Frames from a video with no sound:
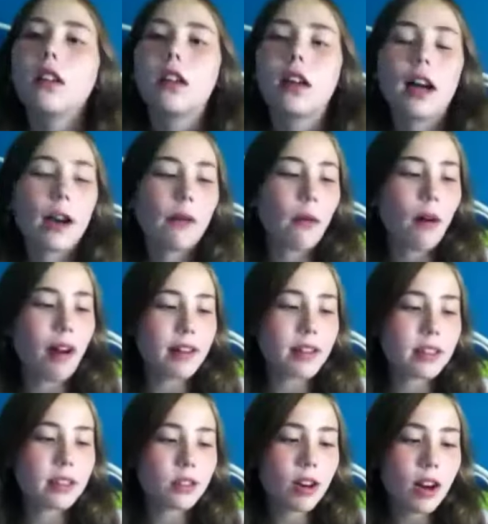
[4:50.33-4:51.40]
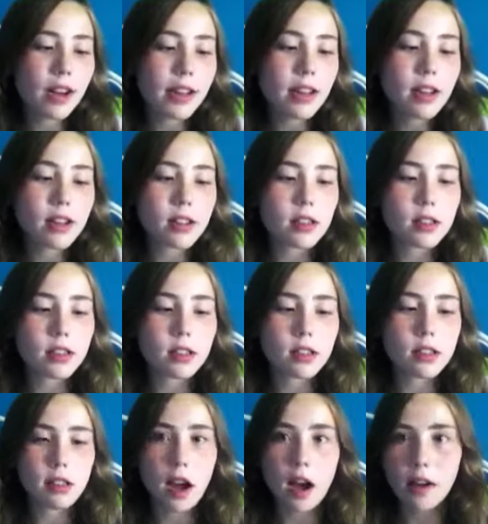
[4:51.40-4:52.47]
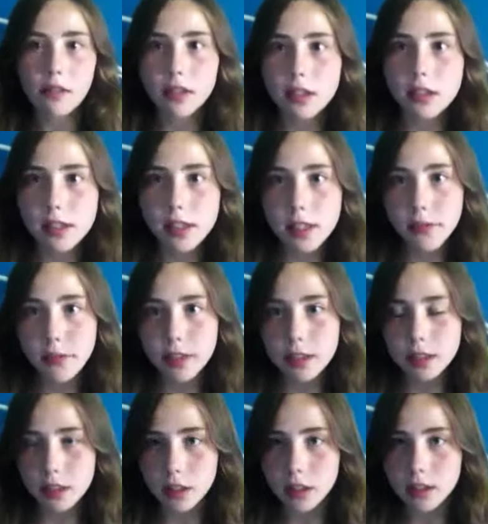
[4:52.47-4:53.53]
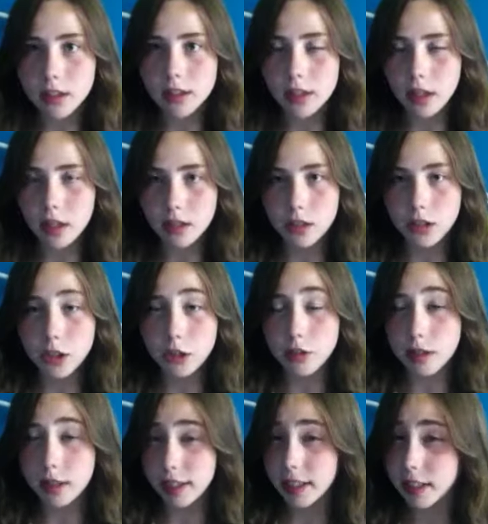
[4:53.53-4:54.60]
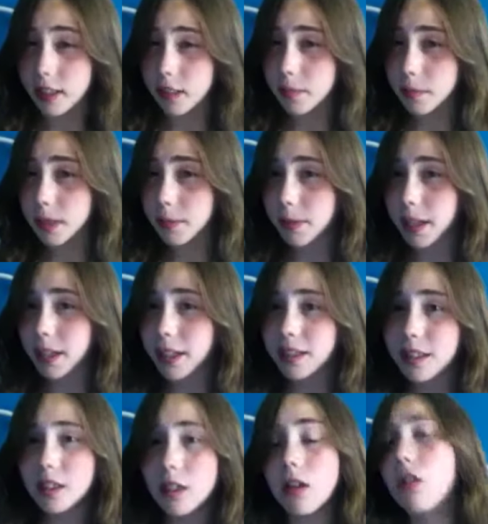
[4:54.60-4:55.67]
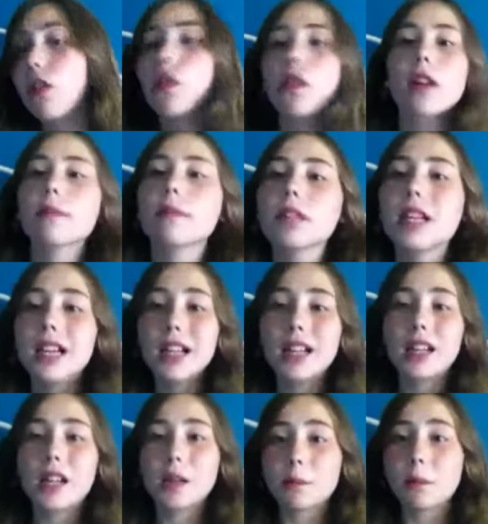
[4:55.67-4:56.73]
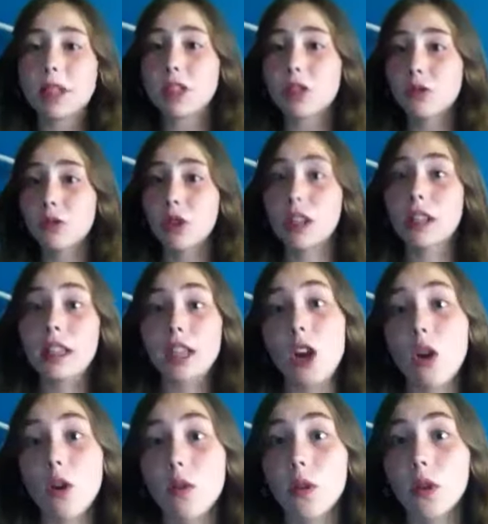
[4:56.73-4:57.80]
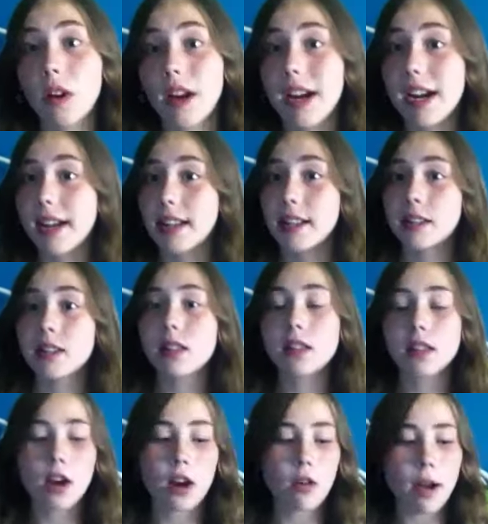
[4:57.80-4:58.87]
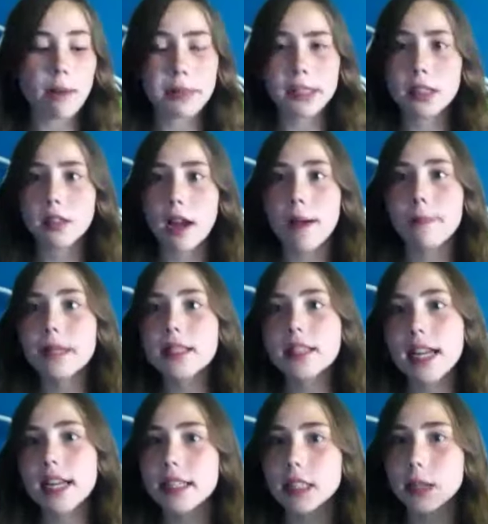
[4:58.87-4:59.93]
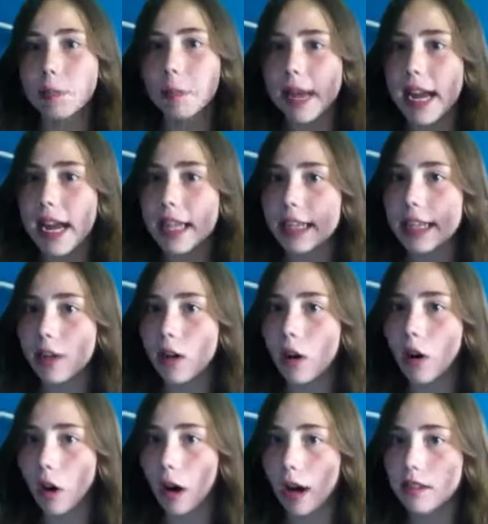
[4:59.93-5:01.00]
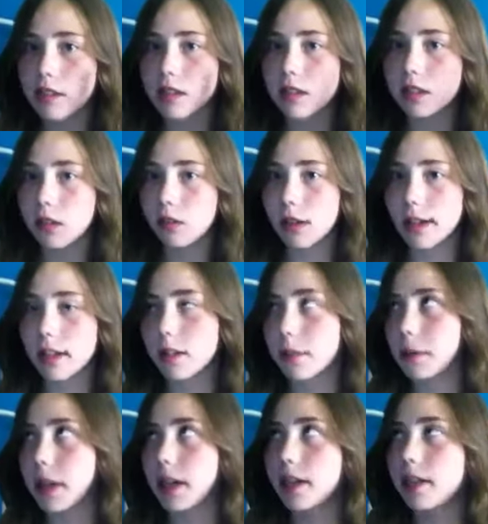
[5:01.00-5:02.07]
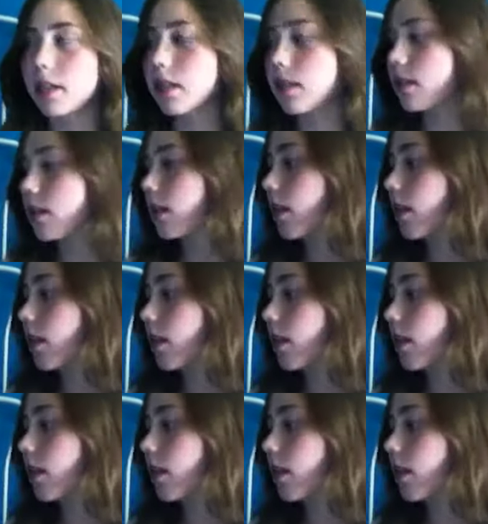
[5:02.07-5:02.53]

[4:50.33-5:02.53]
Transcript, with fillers: I wanted to try it because obviously if it's $13 you think it'd be better than all of them. It's really overrated so I mean I'm not saying it's bad at all I just don't like the price